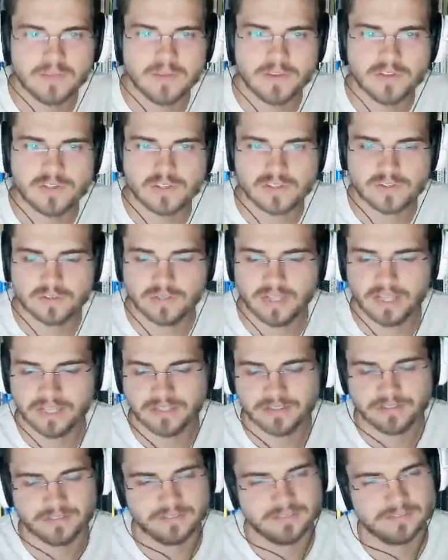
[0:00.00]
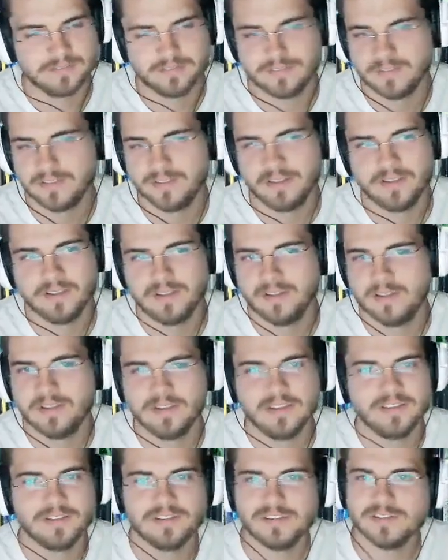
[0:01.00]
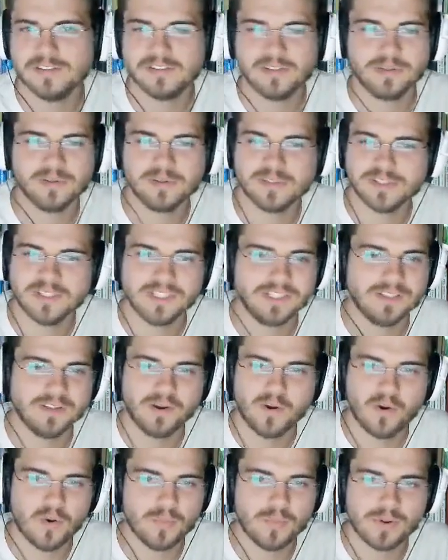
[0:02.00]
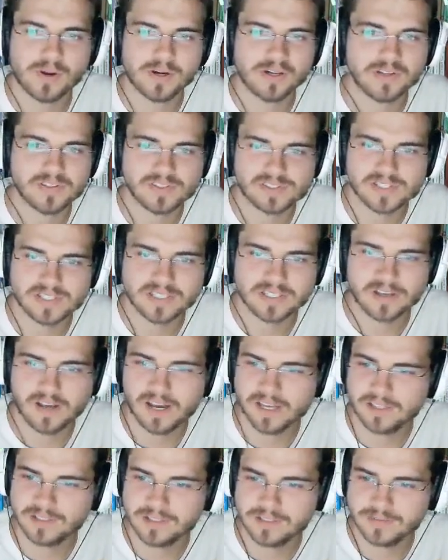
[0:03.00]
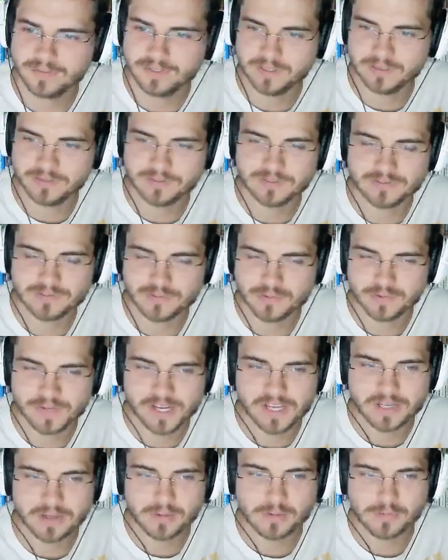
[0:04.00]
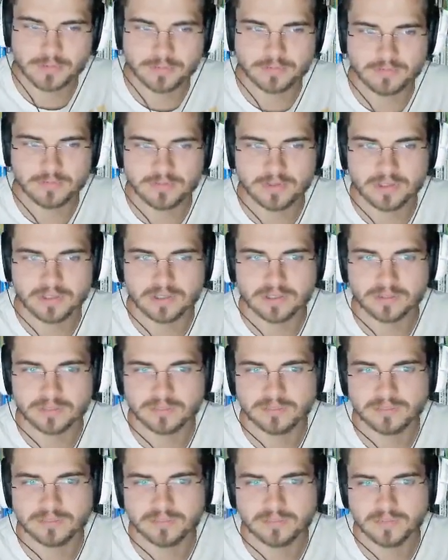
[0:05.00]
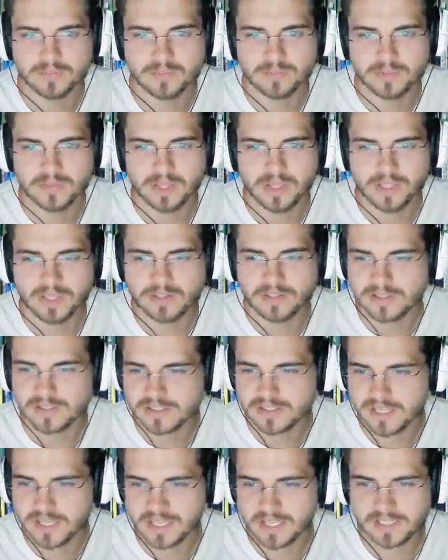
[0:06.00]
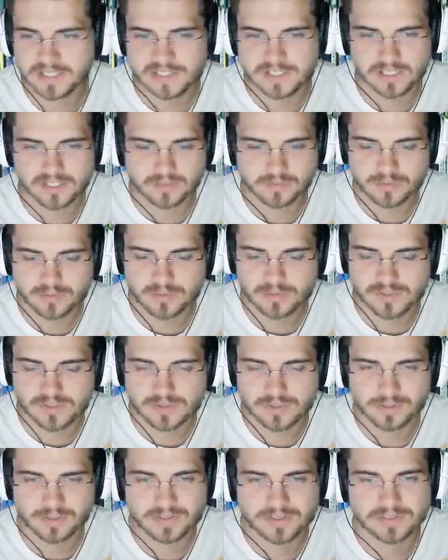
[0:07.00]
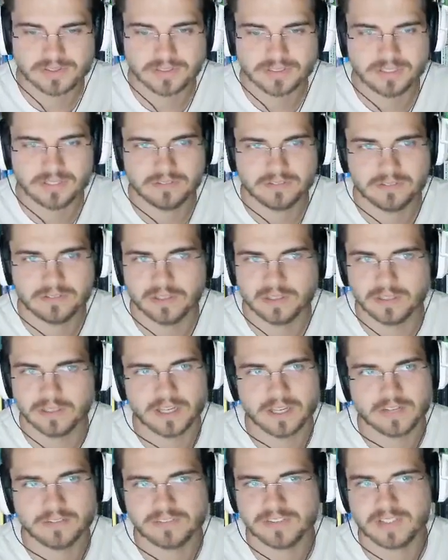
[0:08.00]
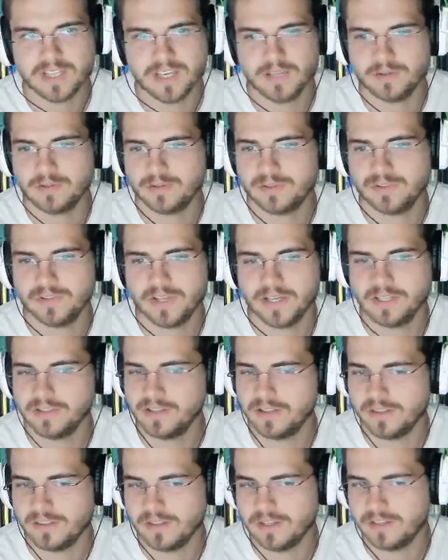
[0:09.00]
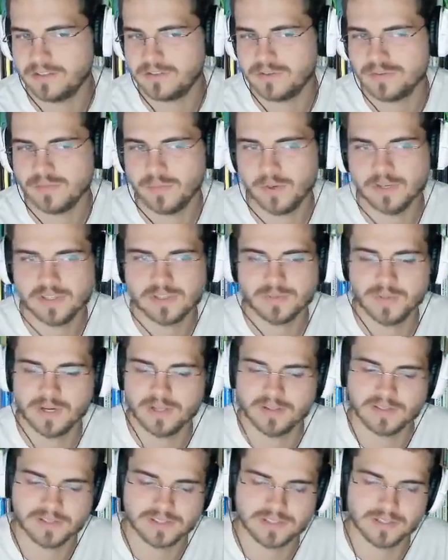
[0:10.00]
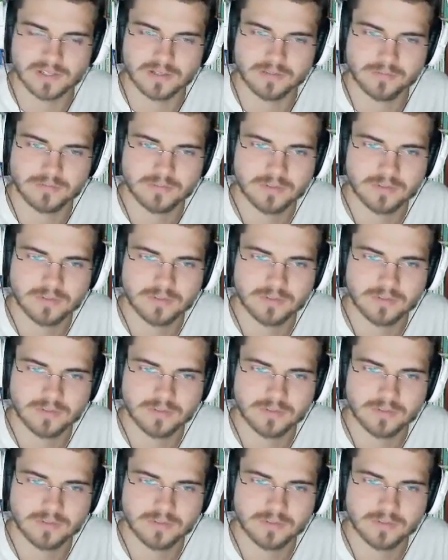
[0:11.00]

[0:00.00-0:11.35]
just like, this is so sick. The whole part is sick. I love it. It's creative. It doesn't take itself too seriously. A lot of skaters, like, they think too much about this stuff.